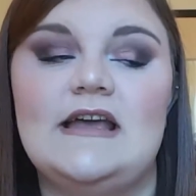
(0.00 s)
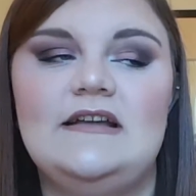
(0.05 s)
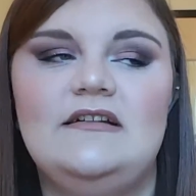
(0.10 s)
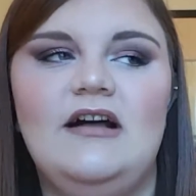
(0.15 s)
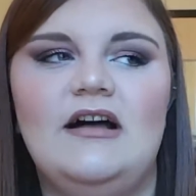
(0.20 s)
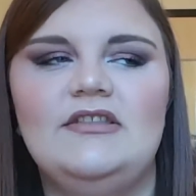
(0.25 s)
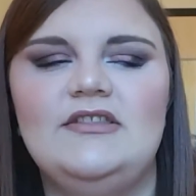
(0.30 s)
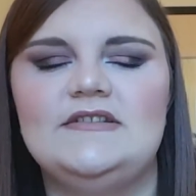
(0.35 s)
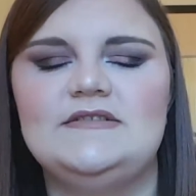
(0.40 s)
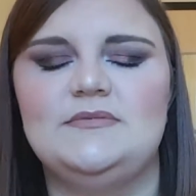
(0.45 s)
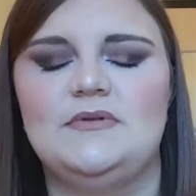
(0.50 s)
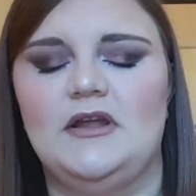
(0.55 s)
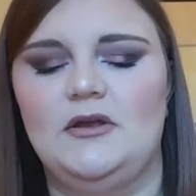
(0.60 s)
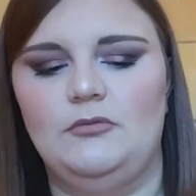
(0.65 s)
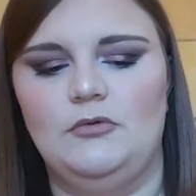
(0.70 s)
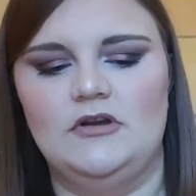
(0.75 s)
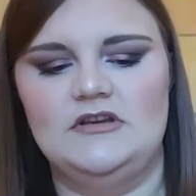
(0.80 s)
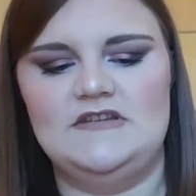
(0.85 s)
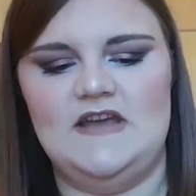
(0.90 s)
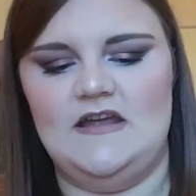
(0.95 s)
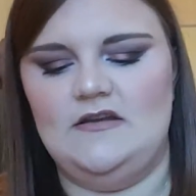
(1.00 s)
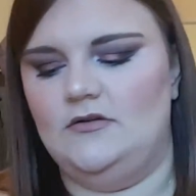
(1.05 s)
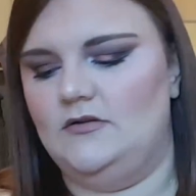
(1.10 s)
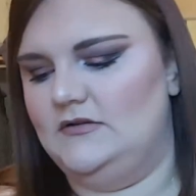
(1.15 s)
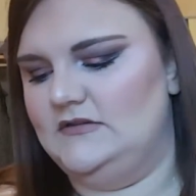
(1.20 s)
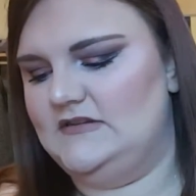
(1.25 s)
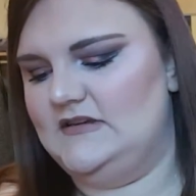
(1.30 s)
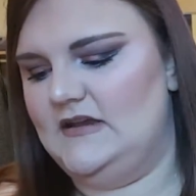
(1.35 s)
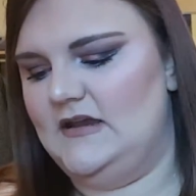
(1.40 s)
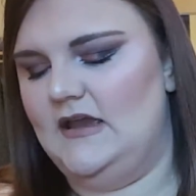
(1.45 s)
I got this when I worked at
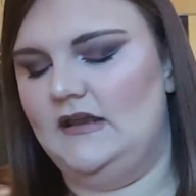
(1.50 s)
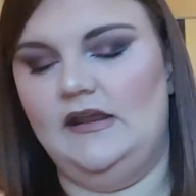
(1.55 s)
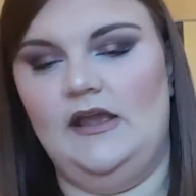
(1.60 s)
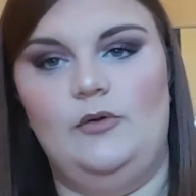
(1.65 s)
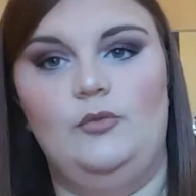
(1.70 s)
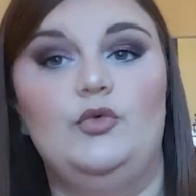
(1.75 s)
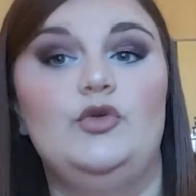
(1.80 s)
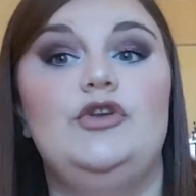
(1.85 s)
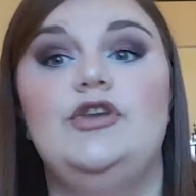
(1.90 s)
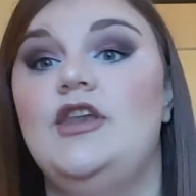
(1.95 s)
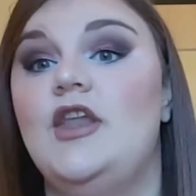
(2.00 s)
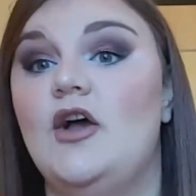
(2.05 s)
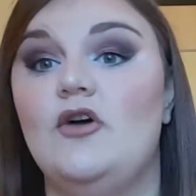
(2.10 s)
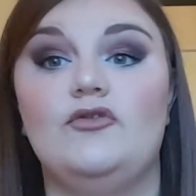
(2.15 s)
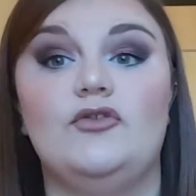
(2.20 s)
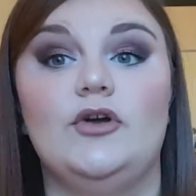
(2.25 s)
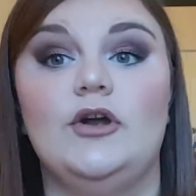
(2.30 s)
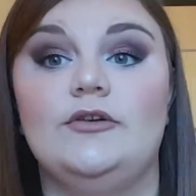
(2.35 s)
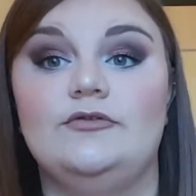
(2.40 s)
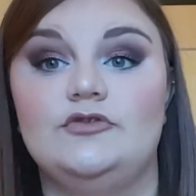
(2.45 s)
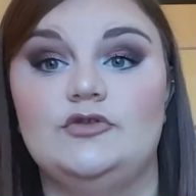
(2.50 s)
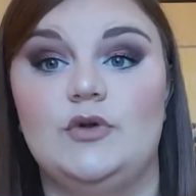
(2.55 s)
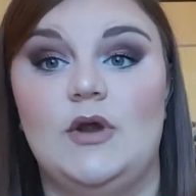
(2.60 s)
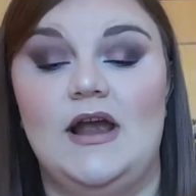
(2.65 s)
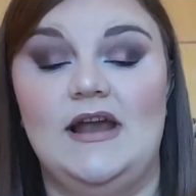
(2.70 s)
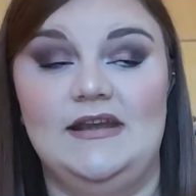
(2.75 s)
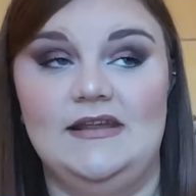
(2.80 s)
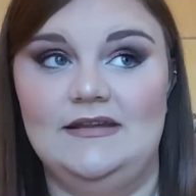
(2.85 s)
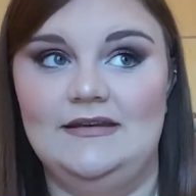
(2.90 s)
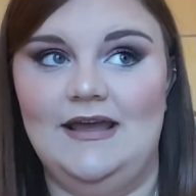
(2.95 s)
Ulta, and I would never have
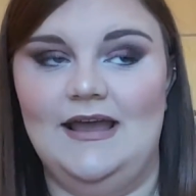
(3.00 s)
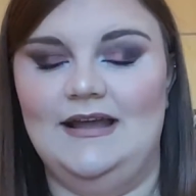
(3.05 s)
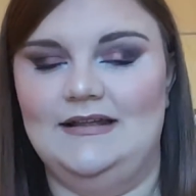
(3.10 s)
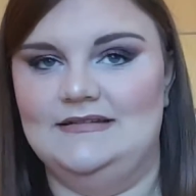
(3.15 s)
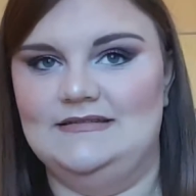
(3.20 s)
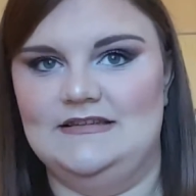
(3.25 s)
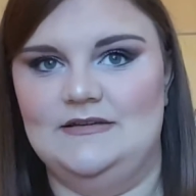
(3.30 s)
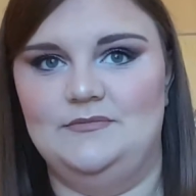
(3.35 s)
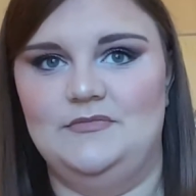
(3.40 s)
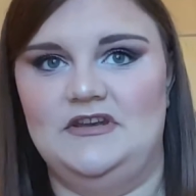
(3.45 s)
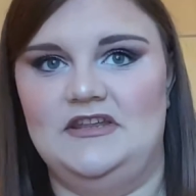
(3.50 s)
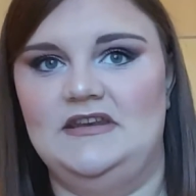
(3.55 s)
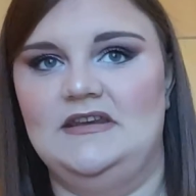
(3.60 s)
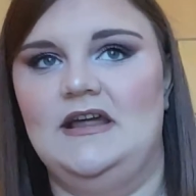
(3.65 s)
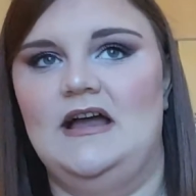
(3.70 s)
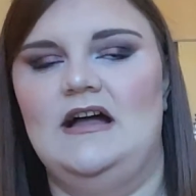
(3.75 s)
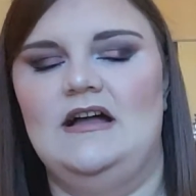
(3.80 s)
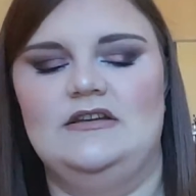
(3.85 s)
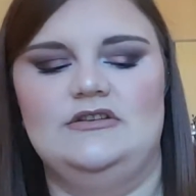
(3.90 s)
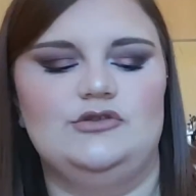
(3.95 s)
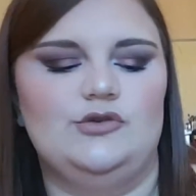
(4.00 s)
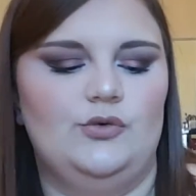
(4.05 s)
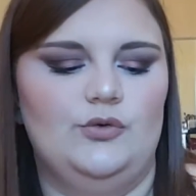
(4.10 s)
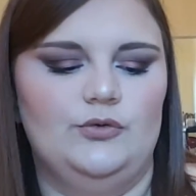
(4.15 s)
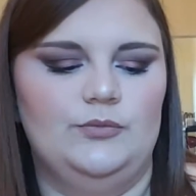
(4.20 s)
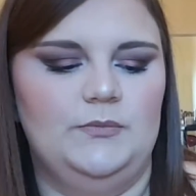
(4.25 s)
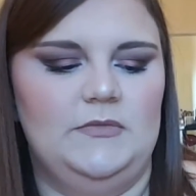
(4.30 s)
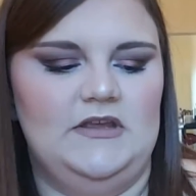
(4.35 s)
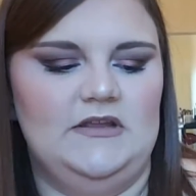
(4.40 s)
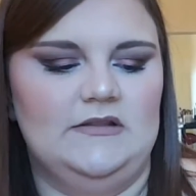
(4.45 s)
tried it had somebody not
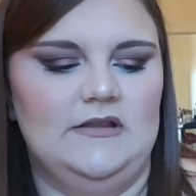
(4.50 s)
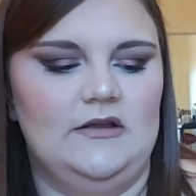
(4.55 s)
told me,